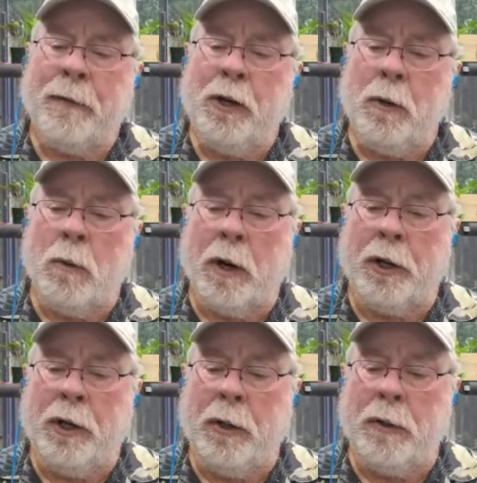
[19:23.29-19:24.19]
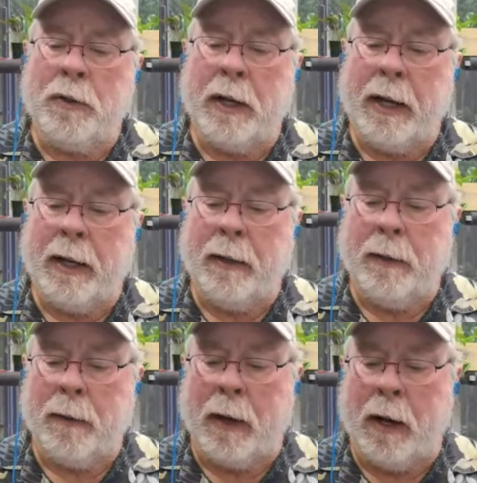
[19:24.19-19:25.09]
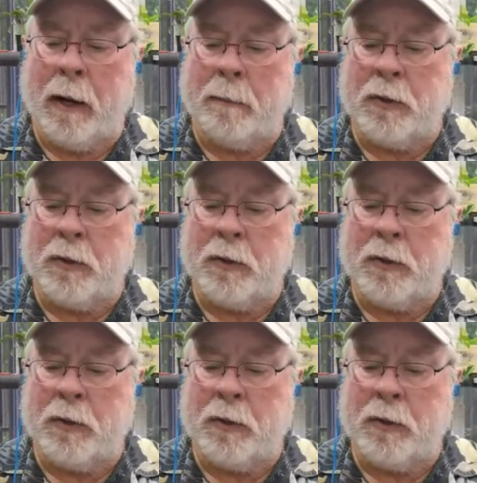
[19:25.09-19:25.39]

you were using um,